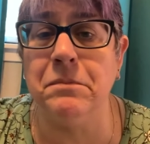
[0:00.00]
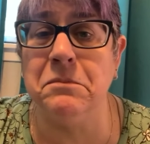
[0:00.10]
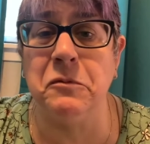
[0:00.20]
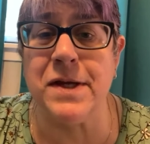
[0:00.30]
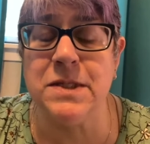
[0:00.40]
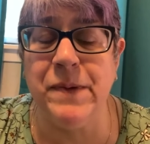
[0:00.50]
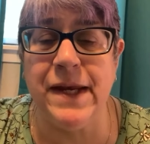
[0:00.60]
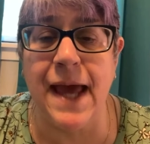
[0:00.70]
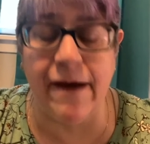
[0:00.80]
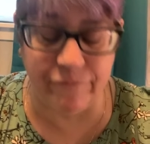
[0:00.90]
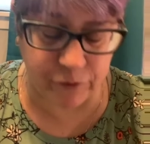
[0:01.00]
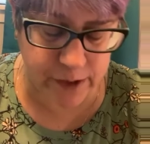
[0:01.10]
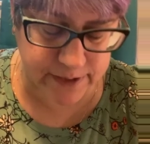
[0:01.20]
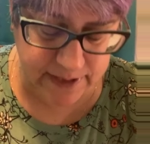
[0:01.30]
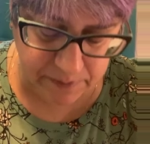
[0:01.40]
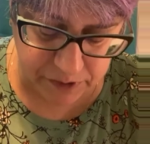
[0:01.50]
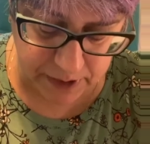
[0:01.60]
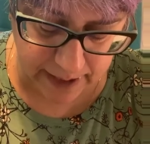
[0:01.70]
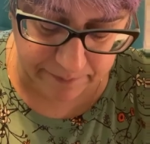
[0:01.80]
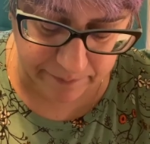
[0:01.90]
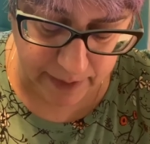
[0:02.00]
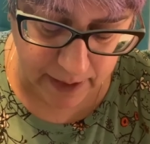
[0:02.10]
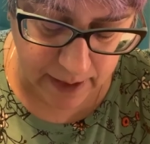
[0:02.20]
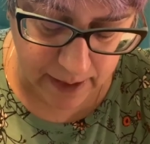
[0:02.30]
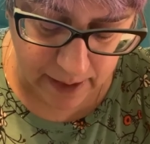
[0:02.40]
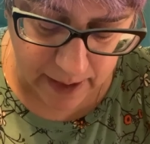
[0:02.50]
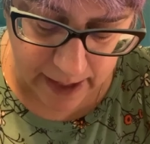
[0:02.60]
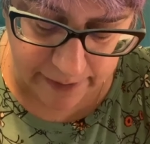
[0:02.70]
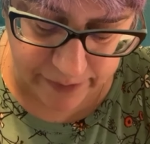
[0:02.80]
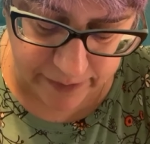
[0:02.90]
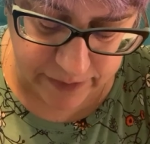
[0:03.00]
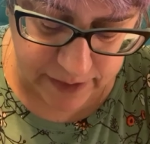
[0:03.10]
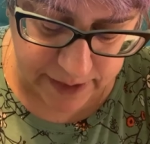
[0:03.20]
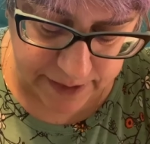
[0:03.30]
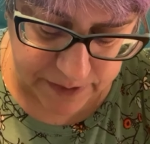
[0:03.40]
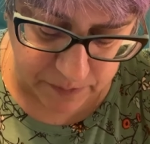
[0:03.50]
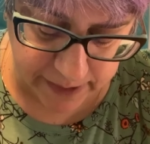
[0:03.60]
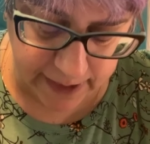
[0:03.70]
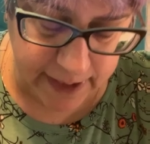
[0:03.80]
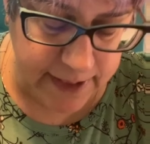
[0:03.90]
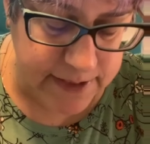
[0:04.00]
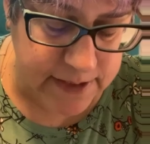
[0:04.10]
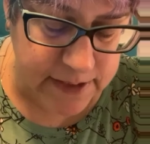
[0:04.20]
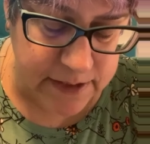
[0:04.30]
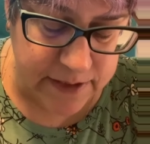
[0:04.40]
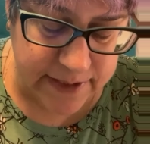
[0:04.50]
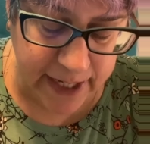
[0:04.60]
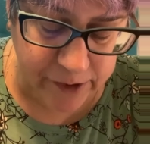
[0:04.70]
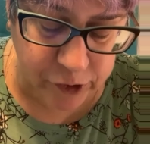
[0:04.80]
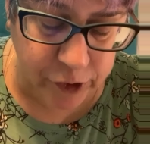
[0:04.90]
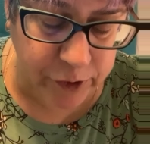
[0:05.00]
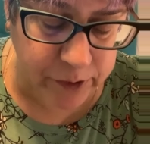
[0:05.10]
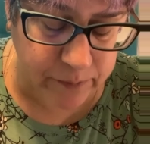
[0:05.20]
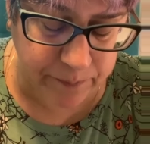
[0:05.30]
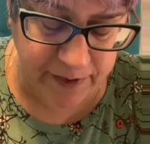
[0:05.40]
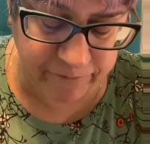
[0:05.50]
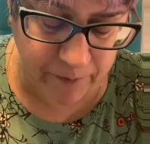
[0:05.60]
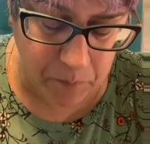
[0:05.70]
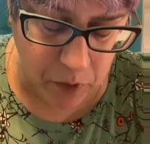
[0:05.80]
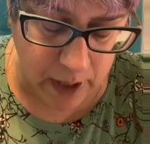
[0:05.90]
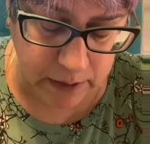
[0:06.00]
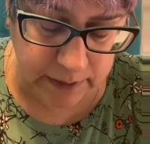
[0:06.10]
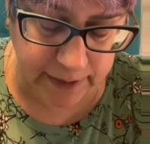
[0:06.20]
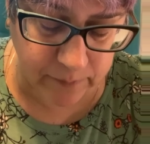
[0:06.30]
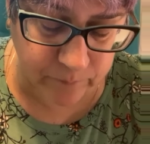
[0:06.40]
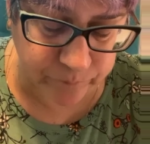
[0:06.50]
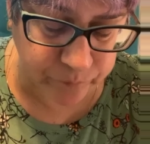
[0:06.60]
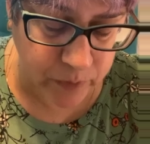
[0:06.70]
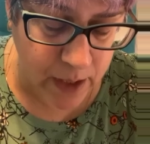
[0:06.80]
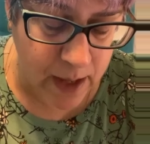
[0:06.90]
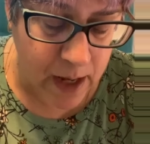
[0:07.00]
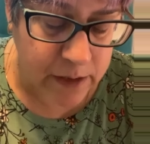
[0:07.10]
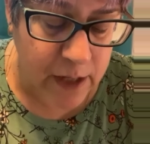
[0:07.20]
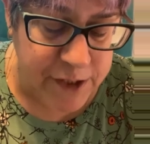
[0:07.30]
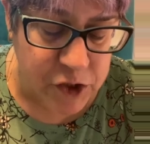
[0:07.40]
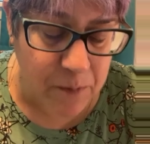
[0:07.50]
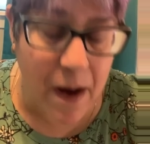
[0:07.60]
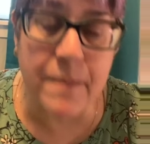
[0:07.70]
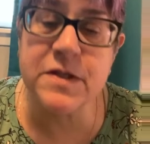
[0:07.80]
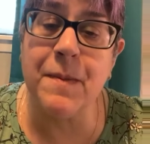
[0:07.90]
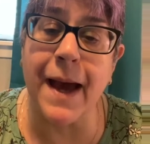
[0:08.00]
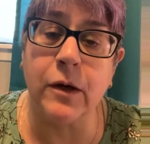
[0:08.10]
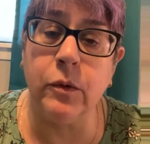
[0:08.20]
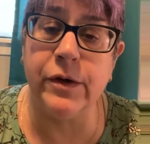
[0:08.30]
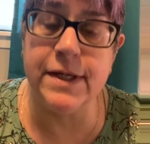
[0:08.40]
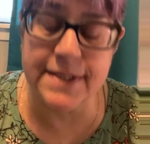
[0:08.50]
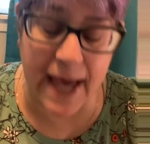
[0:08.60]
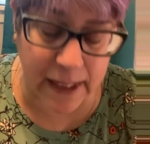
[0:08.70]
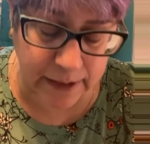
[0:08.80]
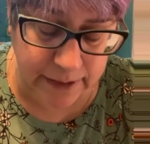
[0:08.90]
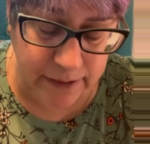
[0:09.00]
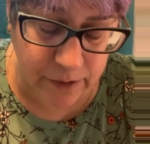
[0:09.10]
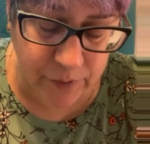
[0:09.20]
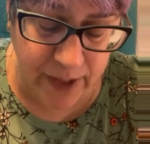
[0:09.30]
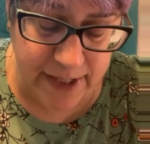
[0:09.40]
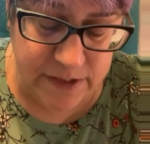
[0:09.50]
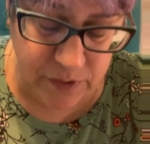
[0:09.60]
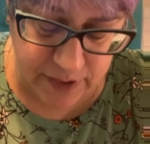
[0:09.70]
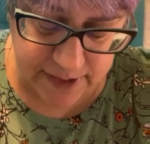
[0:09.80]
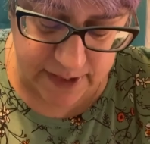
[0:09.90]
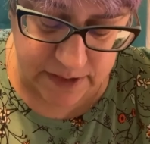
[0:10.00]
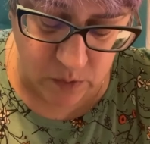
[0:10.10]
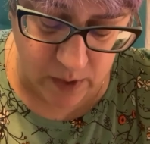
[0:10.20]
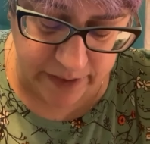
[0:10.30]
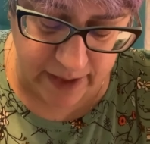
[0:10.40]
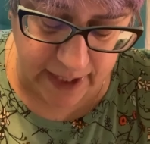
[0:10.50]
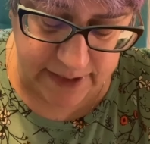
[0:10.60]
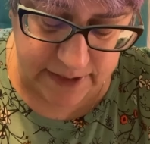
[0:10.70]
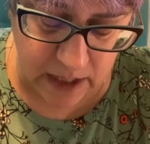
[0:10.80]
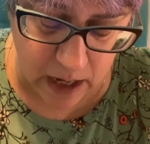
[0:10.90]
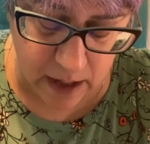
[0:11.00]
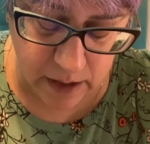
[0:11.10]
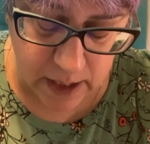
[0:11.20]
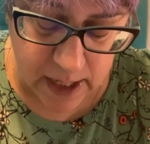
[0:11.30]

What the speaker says: recipe to have for the summertime. And then this one is just a standard beef and broccoli. Not Your Mom's macaroni salad. Okay, so this is the one that I saw.